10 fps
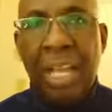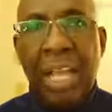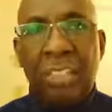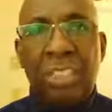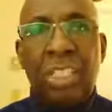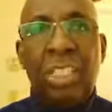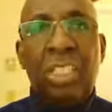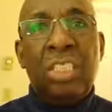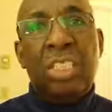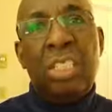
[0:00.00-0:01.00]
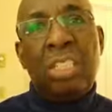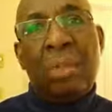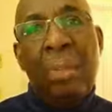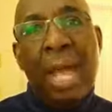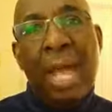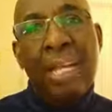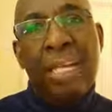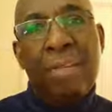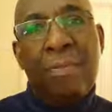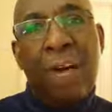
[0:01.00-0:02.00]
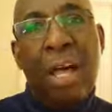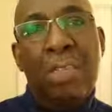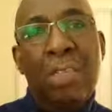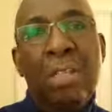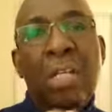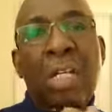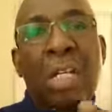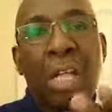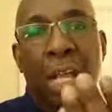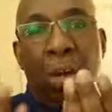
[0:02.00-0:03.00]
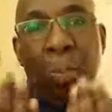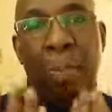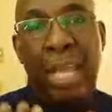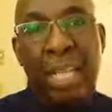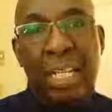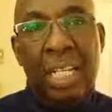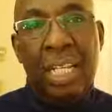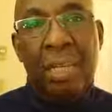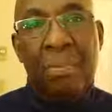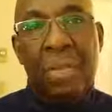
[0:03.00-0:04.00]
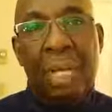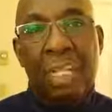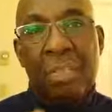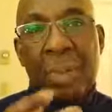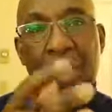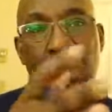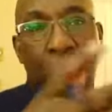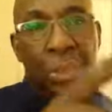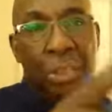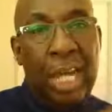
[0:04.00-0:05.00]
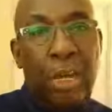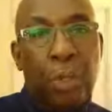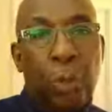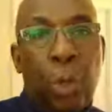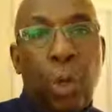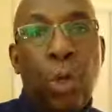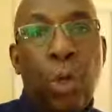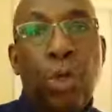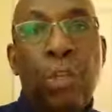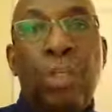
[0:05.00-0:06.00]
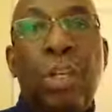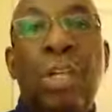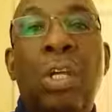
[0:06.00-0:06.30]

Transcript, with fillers: As Jesus is abiding in the Father and obeying him, and especially if he was down here on earth,